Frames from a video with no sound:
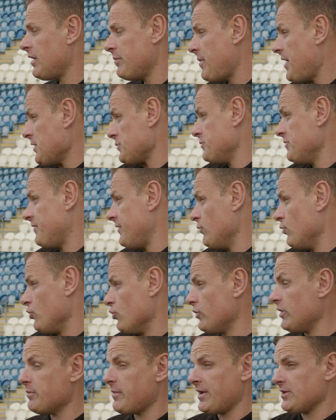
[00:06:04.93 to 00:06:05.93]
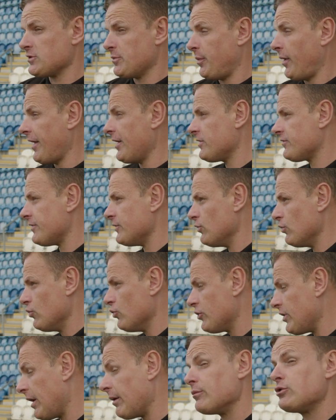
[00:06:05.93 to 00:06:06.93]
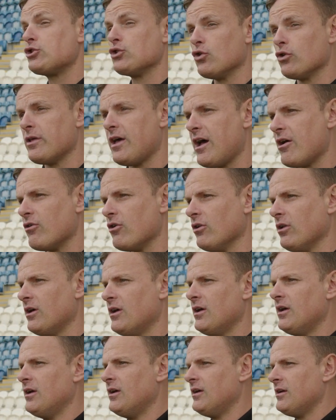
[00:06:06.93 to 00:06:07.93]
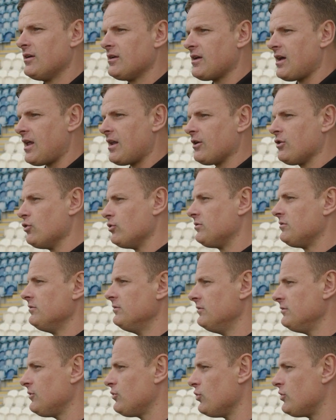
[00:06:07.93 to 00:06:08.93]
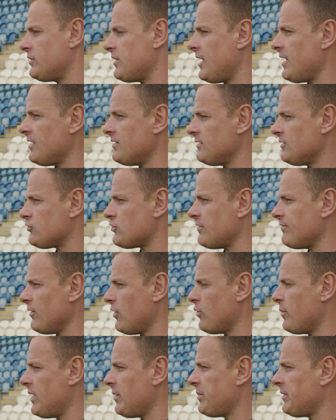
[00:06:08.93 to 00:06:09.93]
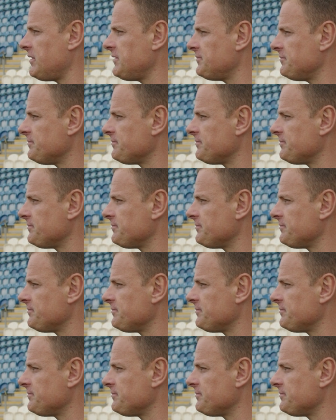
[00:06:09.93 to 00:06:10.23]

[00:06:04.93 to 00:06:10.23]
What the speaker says: And it makes me feel good. It makes the players feel good. And I'm sure they're all had a good day and they travel home happy.